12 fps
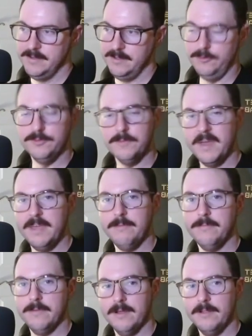lose
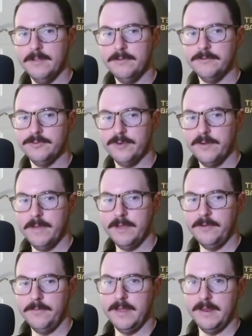a little shred of my
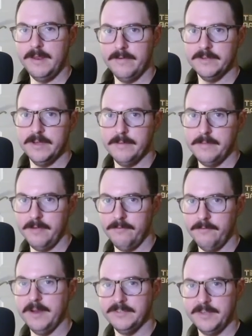humanity every time I
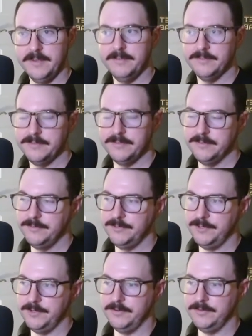write a sentence.
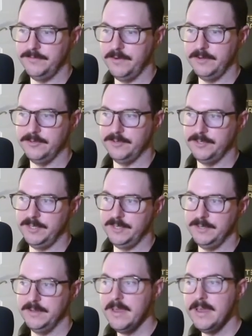So it's very
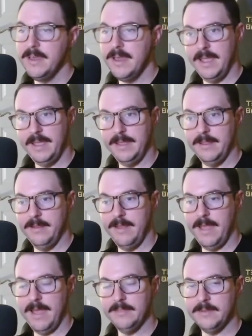interesting. And
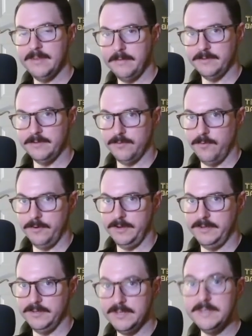at the time of this
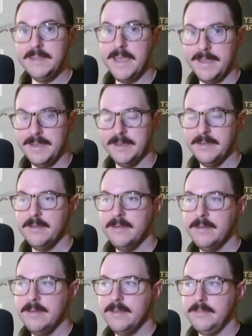recording today,
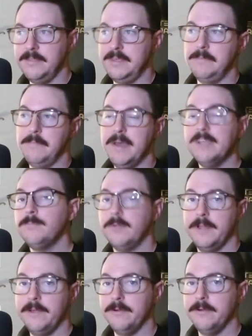the Best
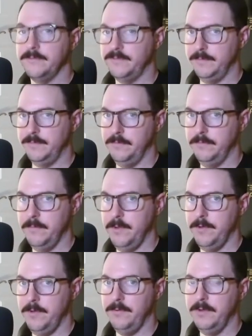Players of
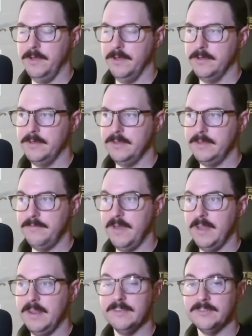SimpleMMO
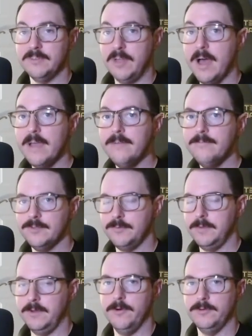event is live. It's
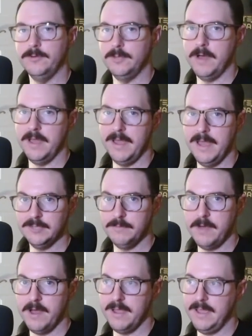being hosted by
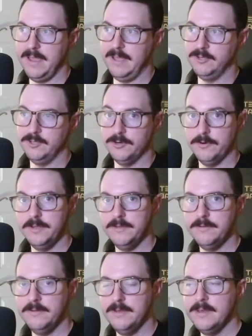XBy and Shurian.